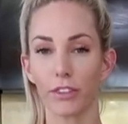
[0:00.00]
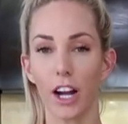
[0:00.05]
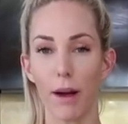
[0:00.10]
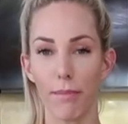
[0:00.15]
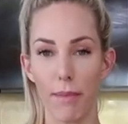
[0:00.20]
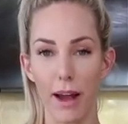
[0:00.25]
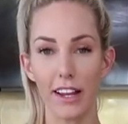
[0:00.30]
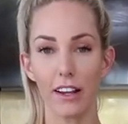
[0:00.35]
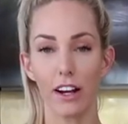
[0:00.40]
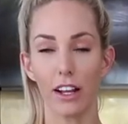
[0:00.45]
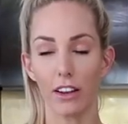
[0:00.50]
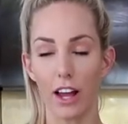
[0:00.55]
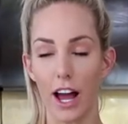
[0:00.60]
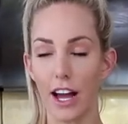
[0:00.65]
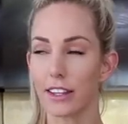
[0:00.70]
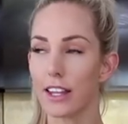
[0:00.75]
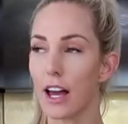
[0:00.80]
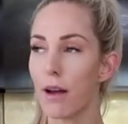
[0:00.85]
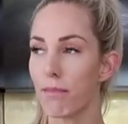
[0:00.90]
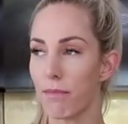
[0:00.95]
I
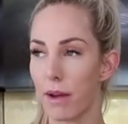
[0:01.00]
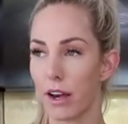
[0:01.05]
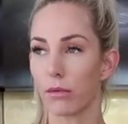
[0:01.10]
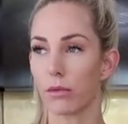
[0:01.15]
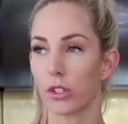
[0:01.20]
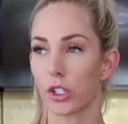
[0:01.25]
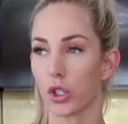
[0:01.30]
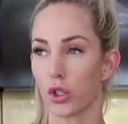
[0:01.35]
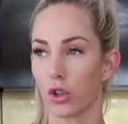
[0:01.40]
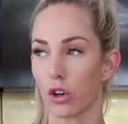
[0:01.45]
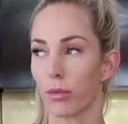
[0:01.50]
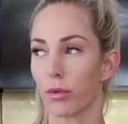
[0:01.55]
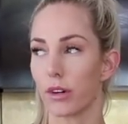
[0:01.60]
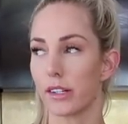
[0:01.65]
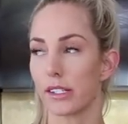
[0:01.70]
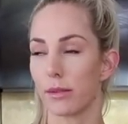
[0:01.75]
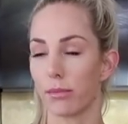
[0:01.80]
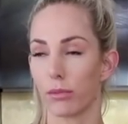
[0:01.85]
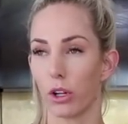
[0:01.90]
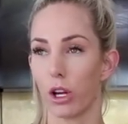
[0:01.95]
like that better with
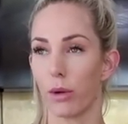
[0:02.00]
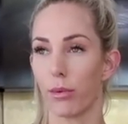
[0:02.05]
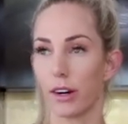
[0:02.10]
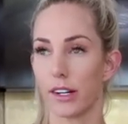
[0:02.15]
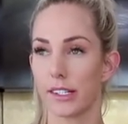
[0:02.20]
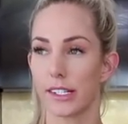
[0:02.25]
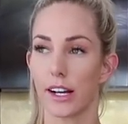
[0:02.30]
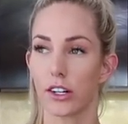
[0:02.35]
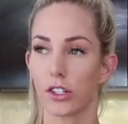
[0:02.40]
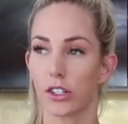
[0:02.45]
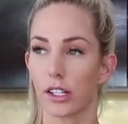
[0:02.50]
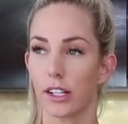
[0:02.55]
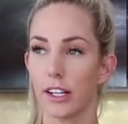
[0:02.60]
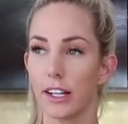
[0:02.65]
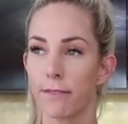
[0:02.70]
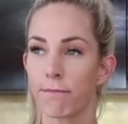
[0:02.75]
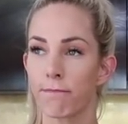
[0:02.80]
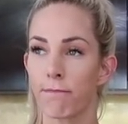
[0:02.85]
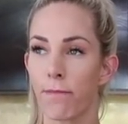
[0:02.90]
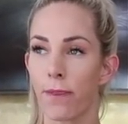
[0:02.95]
strawberries and blueberries,
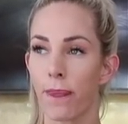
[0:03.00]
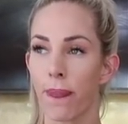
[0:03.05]
actually.